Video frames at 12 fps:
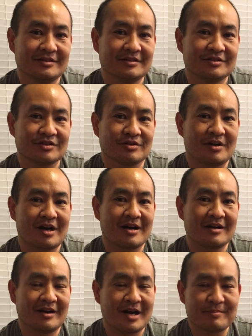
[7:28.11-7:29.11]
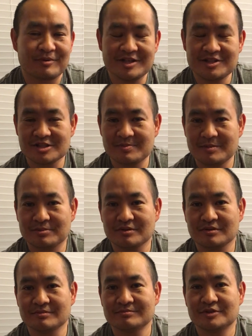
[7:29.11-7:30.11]
So our operations
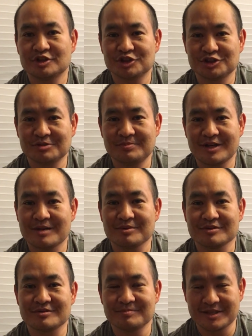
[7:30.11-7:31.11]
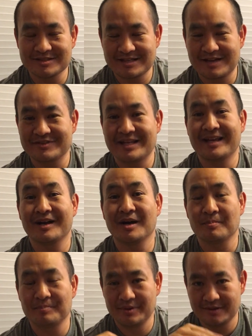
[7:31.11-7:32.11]
people should be able to, because they have to
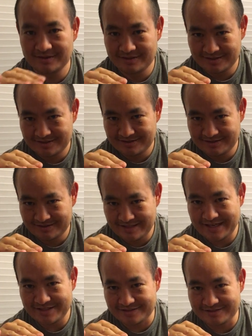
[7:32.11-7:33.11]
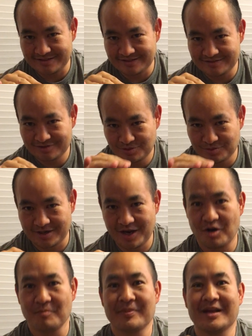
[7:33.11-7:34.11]
help the agencies who are
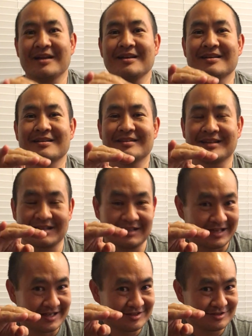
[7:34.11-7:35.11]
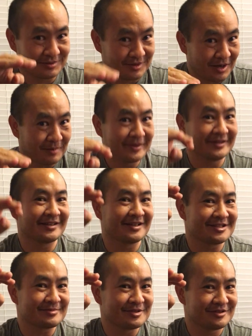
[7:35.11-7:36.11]
helping the clients, who are helping the
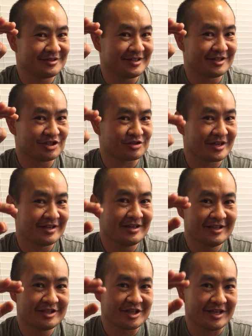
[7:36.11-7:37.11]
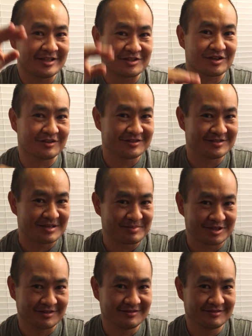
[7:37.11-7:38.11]
customers. You see this chain? That's called
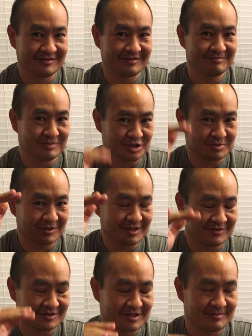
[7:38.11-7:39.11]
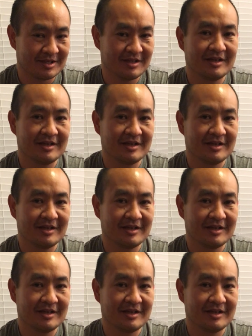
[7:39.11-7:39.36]
inception, multiple levels deep.